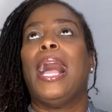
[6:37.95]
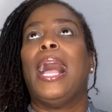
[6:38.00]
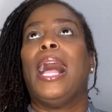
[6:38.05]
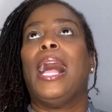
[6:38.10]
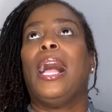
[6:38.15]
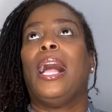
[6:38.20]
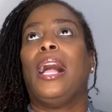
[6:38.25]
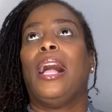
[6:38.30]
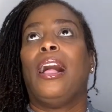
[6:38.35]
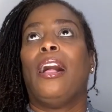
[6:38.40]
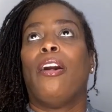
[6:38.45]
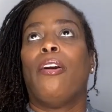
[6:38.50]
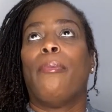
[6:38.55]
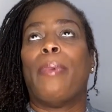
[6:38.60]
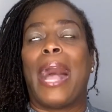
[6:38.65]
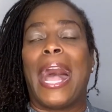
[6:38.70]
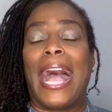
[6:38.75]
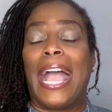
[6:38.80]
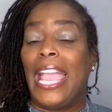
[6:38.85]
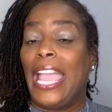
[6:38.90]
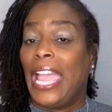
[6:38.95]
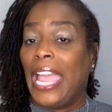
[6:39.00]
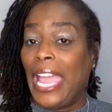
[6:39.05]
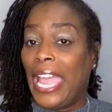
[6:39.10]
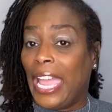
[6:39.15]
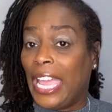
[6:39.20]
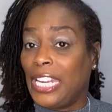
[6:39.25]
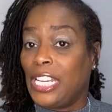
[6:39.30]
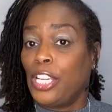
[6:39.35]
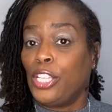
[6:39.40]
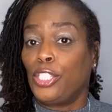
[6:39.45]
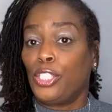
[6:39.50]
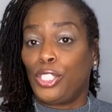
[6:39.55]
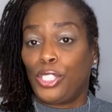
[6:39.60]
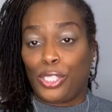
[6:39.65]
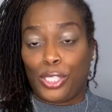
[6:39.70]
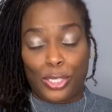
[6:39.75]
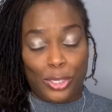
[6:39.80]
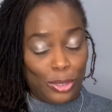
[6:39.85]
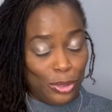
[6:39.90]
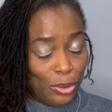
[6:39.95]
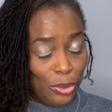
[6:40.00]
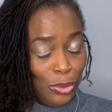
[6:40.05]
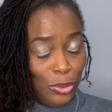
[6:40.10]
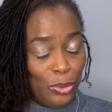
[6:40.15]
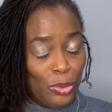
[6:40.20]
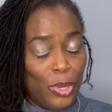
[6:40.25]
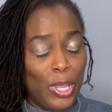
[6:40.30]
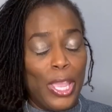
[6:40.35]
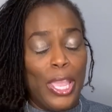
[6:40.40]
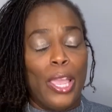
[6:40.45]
I had two